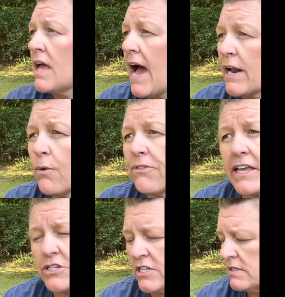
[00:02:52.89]
I don't
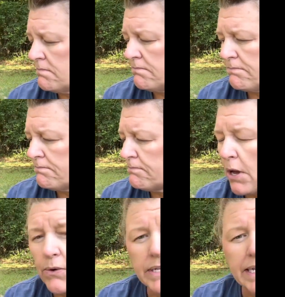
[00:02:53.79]
think she's
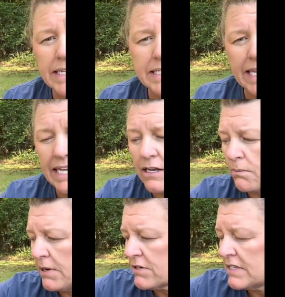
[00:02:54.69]
poking any skin or
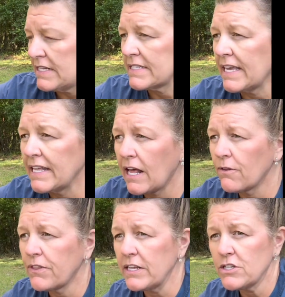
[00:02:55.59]
piercing any skin. I
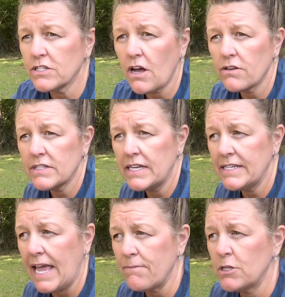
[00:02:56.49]
don't think she's causing any
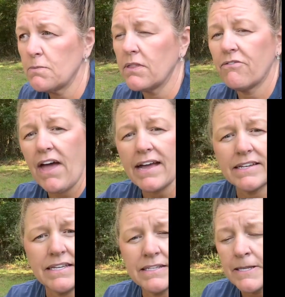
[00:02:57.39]
damage, but the fact
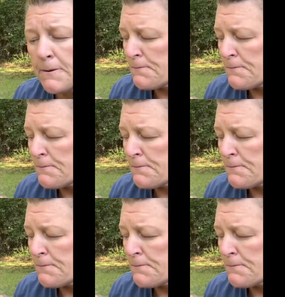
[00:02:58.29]
is